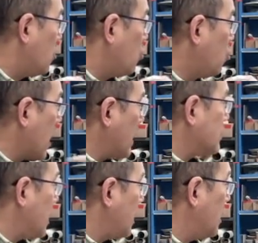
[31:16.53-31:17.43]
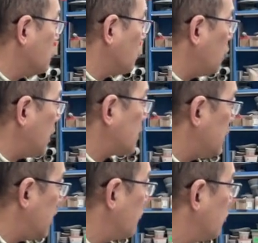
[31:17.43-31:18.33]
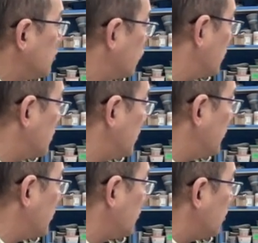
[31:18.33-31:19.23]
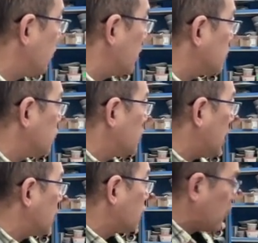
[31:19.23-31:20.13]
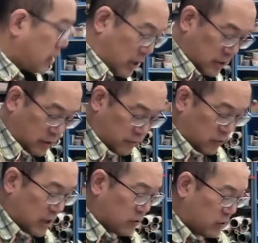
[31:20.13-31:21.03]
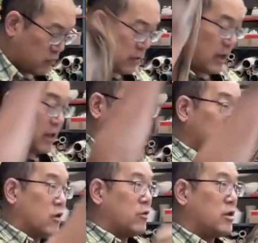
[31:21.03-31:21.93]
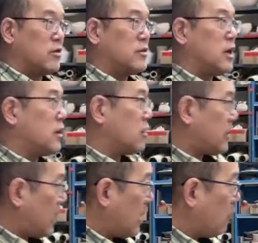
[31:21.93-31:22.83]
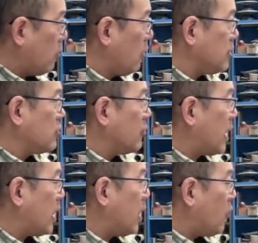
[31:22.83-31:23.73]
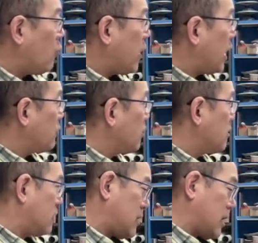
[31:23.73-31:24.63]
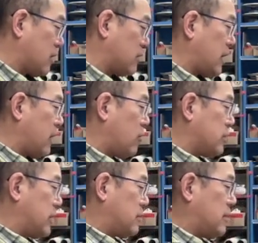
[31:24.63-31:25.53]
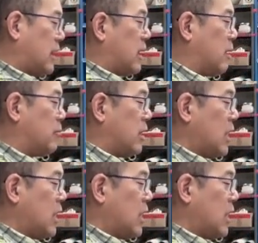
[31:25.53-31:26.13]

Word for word: wet hands or wet clay, everything's really slippery. We want to kind of dry our hands off. So how do we do that? We just take our towel, no matter how wet, we just take our towel that's damp